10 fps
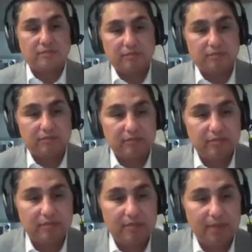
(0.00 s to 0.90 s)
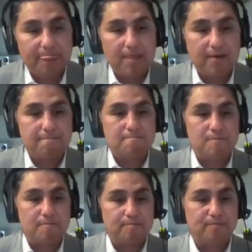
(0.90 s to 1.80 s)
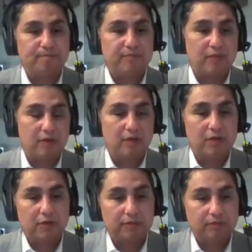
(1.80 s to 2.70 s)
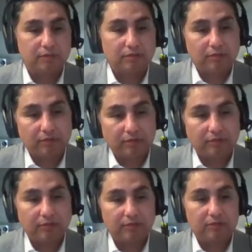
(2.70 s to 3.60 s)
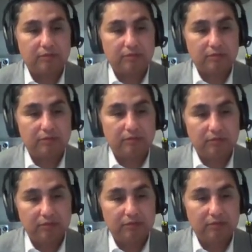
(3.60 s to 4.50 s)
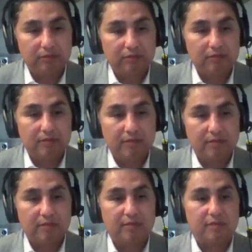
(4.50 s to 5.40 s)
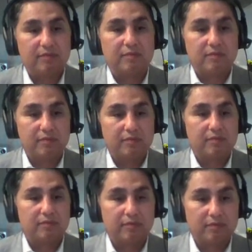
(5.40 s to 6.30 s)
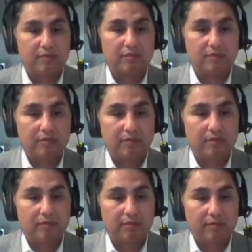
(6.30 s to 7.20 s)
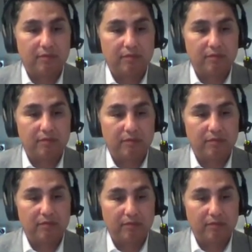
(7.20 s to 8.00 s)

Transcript: [no speech]